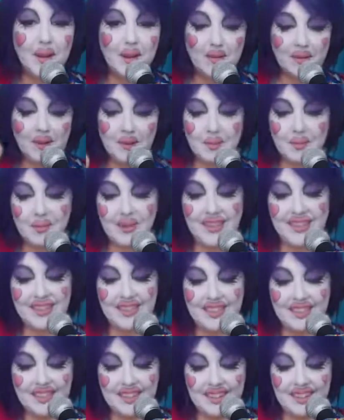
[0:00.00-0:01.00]
I'd rather play
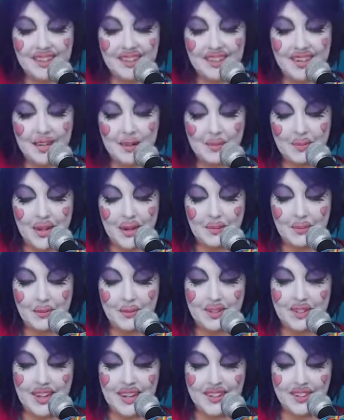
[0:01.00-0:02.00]
than take up time
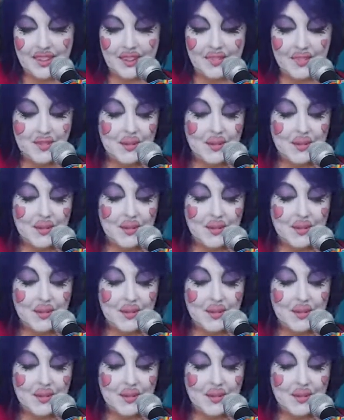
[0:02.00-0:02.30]
doing tech stuff.